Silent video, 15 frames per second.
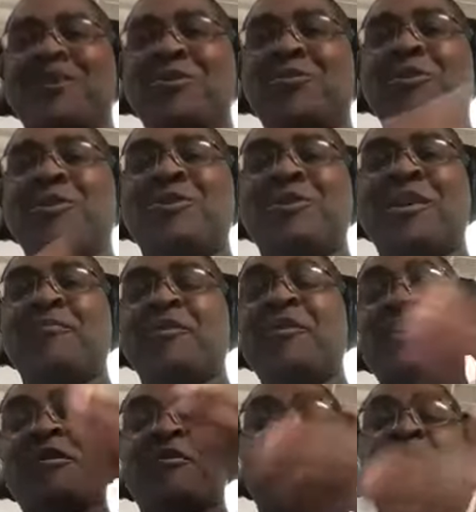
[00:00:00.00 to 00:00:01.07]
do his thing, but you
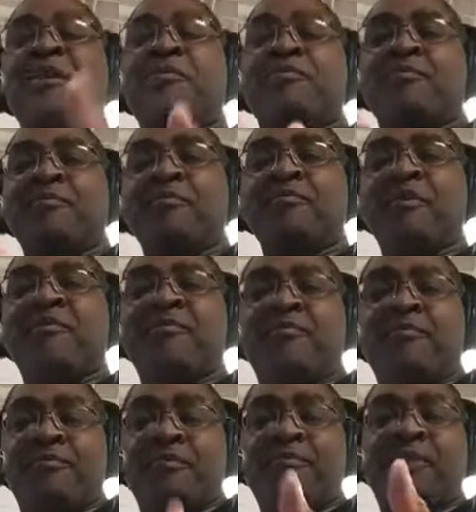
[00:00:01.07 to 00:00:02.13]
get to see it
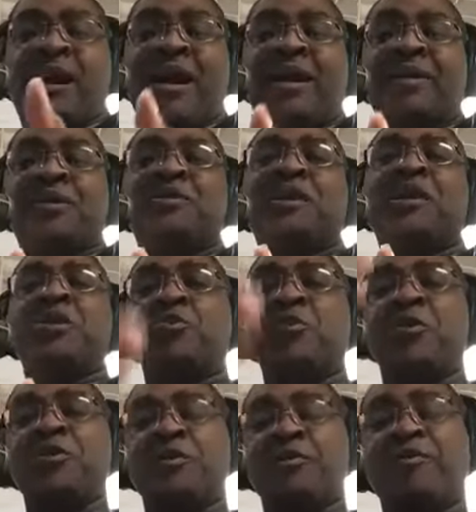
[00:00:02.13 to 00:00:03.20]
behind the stage as
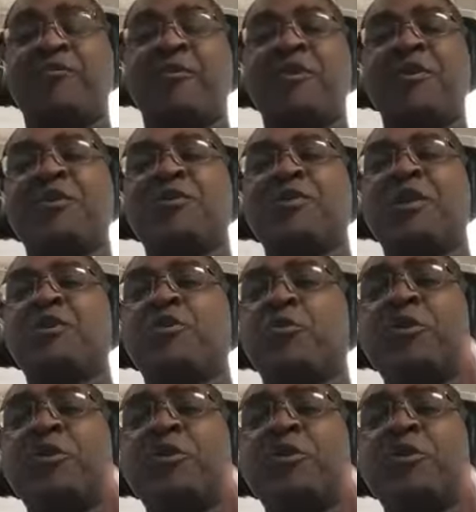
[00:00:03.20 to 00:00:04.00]
well as in front of the stage. So